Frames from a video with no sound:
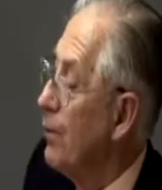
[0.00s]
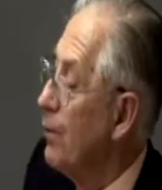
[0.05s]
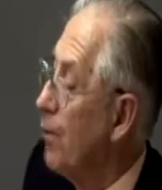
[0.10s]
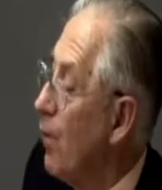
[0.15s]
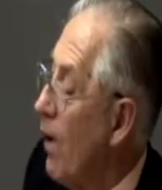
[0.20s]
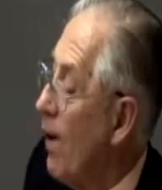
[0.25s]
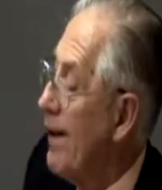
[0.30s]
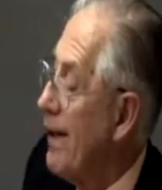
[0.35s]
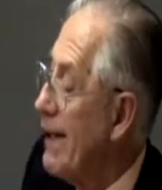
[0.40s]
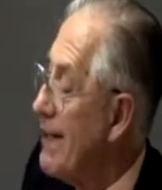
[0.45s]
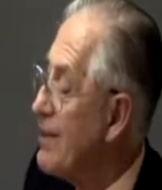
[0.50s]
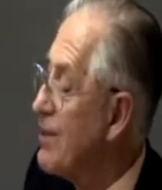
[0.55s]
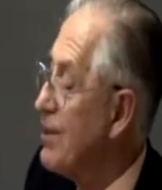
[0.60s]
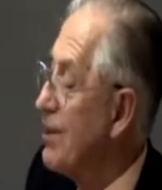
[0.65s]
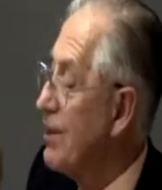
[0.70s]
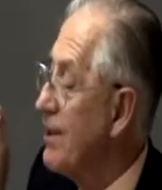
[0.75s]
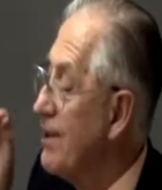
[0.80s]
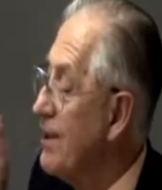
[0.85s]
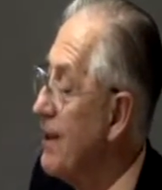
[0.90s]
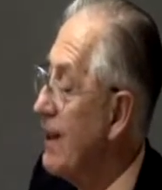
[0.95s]
What is
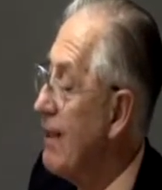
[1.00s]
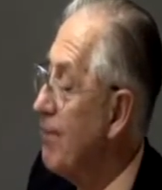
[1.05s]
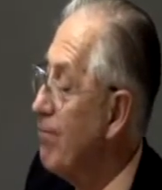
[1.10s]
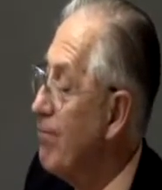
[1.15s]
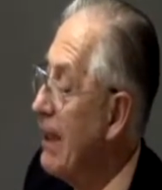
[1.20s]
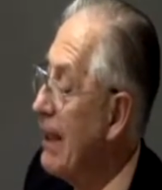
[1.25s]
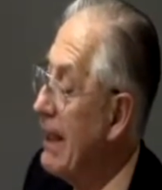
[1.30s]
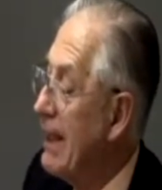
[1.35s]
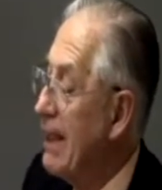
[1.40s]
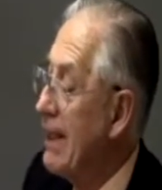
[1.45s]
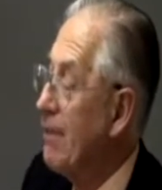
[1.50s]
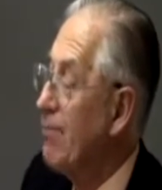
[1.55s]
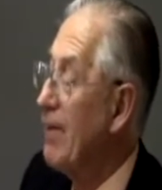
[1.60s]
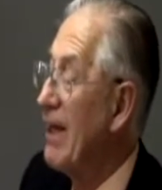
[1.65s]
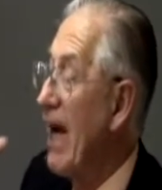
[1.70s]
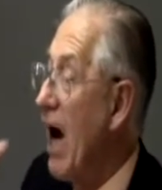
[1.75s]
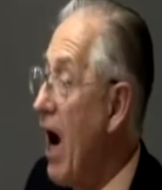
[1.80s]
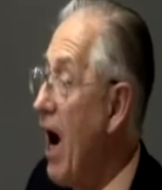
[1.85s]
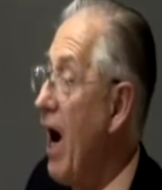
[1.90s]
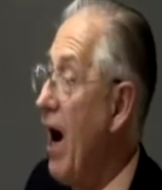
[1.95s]
the deep meaning
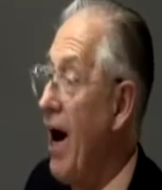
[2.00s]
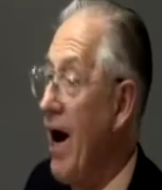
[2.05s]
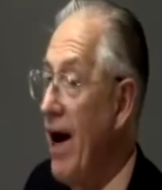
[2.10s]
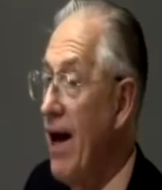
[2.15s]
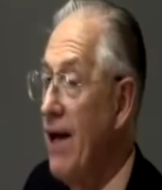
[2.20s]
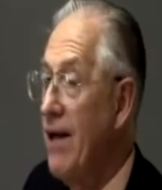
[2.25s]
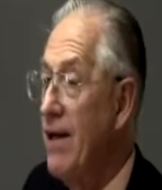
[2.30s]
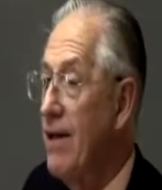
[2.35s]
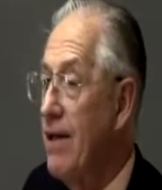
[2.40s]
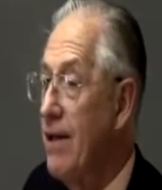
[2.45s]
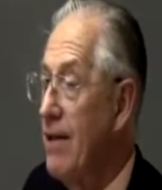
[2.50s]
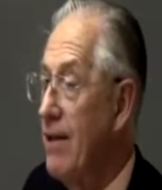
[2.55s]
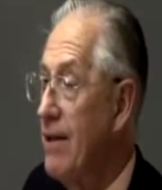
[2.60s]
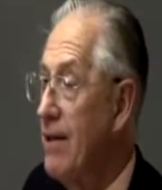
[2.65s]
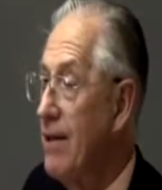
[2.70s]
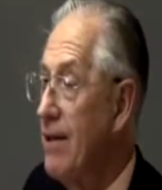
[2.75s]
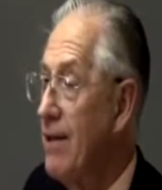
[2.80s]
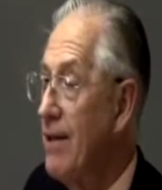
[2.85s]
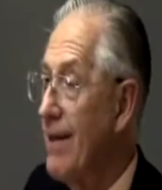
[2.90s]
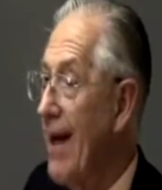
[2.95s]
behind
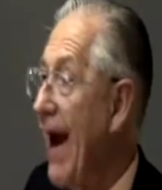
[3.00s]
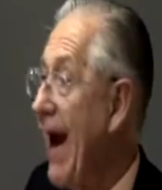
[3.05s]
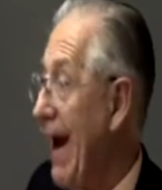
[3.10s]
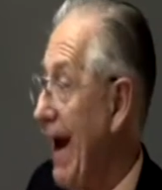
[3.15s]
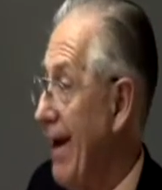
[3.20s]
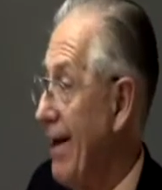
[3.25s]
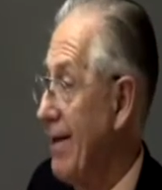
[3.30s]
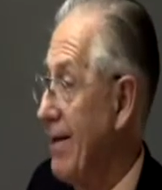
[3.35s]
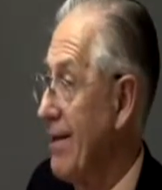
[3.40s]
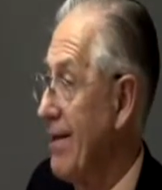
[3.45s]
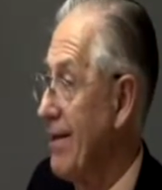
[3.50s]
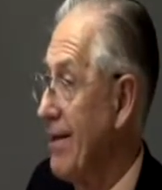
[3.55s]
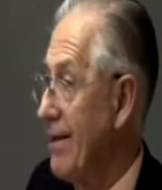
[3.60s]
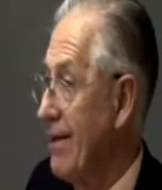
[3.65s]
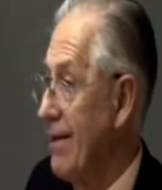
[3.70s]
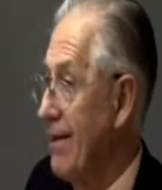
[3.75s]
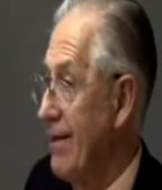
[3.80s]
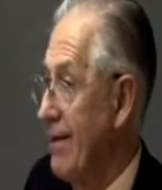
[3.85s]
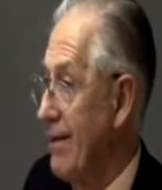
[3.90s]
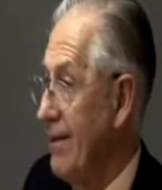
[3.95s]
that?
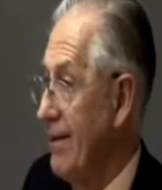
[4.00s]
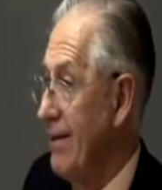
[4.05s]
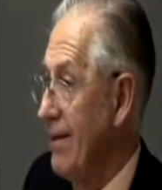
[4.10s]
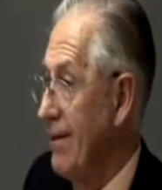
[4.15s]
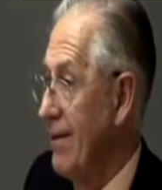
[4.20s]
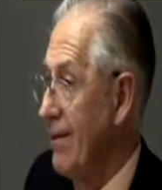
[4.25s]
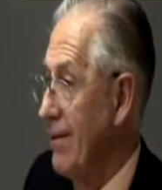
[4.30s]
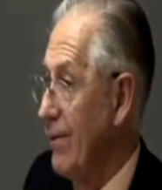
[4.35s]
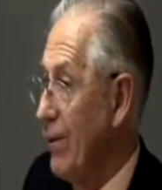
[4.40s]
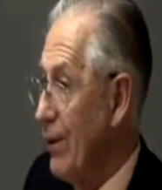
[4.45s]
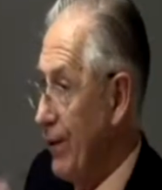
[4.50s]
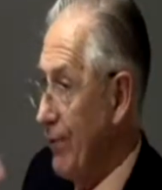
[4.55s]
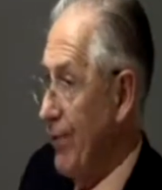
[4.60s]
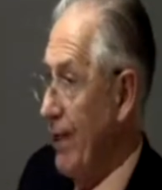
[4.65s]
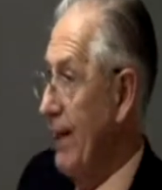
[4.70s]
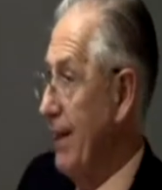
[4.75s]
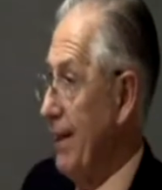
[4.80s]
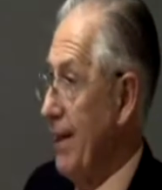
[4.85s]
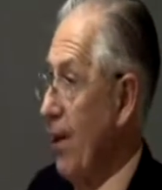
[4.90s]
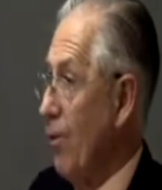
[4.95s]
We
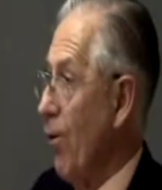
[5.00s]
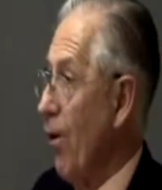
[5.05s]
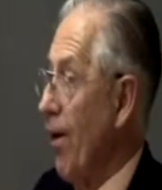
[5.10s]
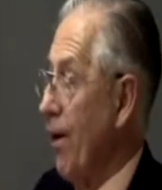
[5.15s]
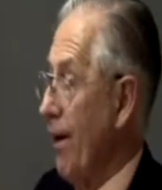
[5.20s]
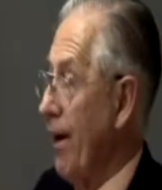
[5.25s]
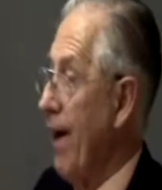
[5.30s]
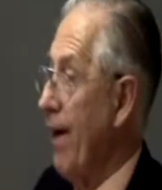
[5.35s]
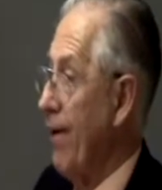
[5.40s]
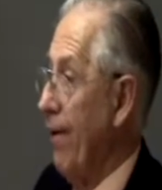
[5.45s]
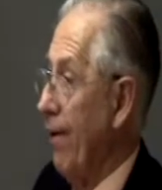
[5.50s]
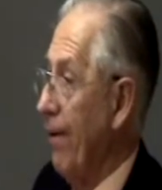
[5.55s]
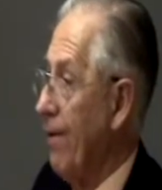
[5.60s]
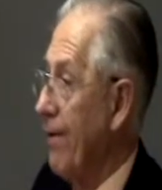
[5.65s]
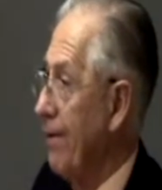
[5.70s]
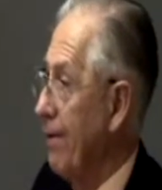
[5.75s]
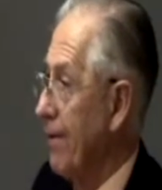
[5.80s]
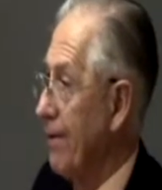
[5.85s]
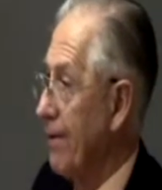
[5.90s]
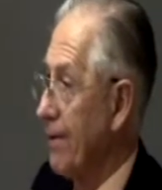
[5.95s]
really don't want to know
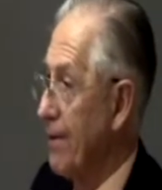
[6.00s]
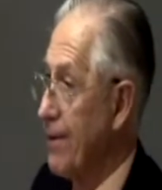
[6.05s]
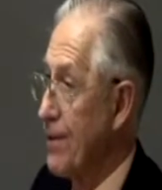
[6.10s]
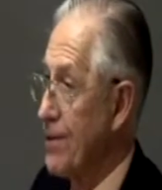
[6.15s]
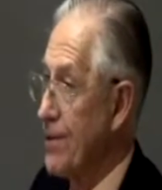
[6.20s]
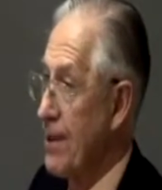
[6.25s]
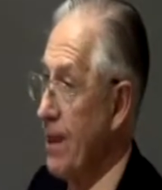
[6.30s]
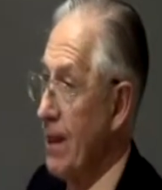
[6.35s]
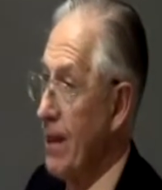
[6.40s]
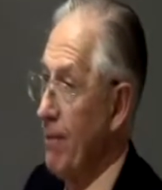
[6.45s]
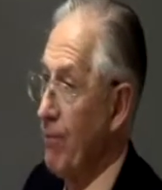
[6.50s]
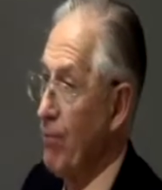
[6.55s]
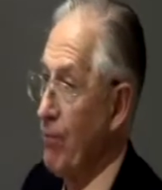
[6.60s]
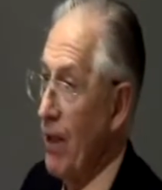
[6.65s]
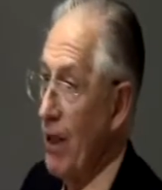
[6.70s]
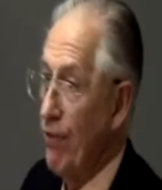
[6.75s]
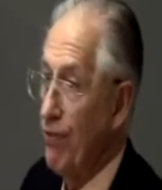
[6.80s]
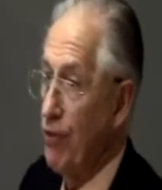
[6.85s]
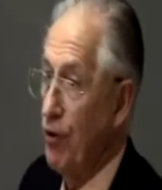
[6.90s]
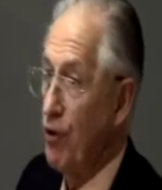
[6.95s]
because
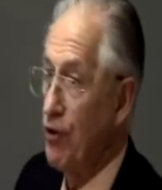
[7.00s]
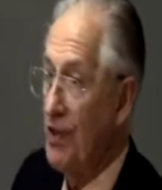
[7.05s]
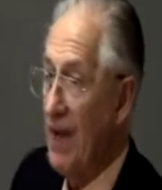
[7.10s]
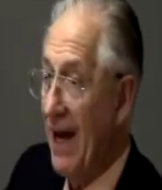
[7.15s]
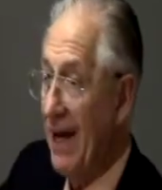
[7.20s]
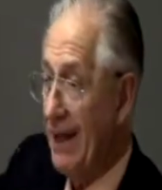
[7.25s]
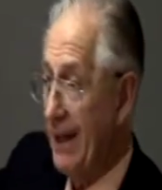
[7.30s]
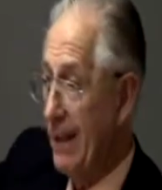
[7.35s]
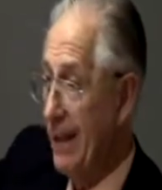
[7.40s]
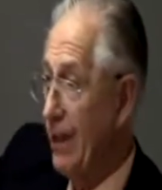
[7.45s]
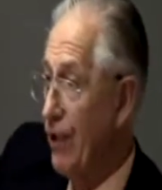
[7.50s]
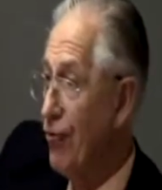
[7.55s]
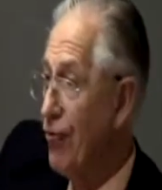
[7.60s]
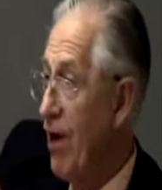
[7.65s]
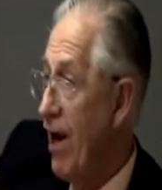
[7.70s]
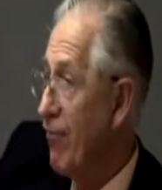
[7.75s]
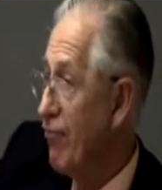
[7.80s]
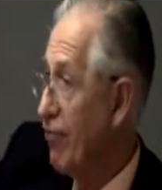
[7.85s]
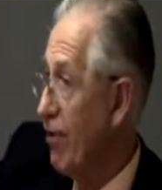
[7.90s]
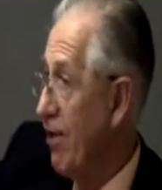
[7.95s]
if you're taking it
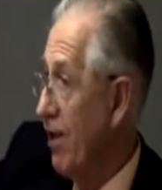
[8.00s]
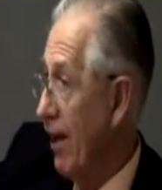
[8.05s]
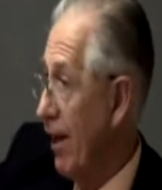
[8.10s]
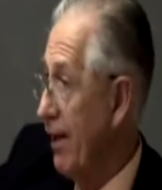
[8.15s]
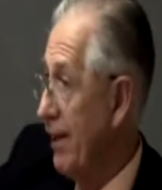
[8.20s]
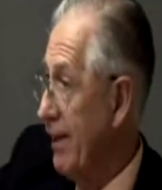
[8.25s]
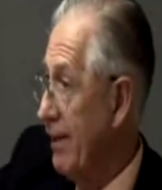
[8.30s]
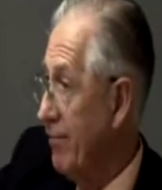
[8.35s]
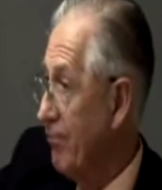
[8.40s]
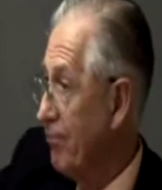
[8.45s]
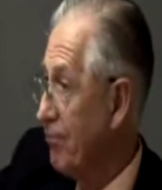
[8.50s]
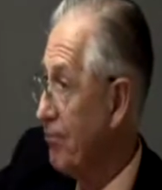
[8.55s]
reverently,